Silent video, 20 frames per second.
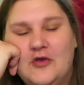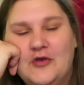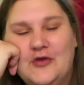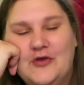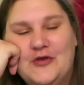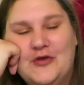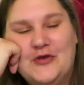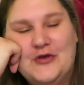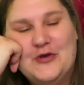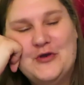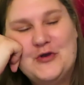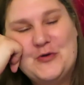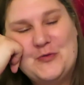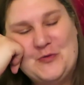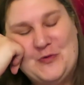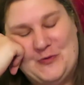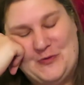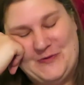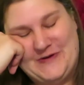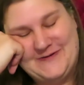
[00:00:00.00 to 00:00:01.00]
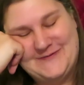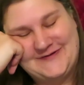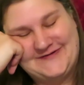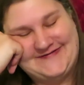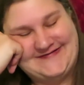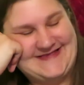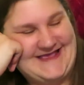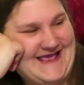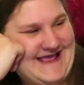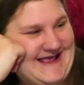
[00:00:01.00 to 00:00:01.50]
Right. we were
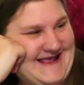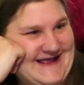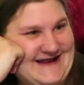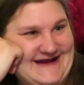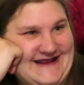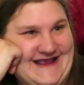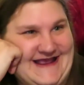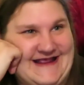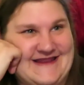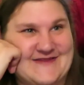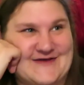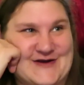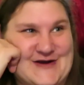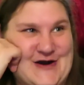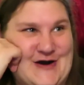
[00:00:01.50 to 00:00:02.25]
staying in the